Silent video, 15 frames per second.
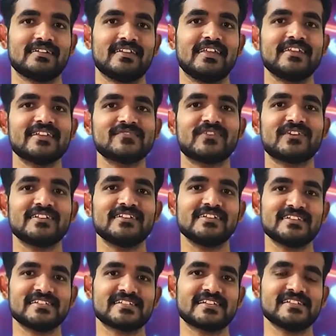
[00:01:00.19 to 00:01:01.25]
Let us further
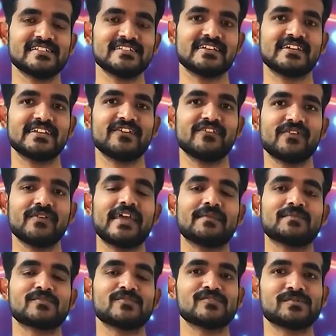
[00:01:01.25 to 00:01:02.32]
discuss different
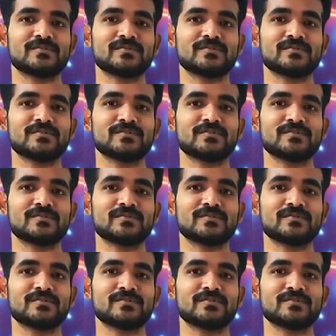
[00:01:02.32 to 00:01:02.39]
types of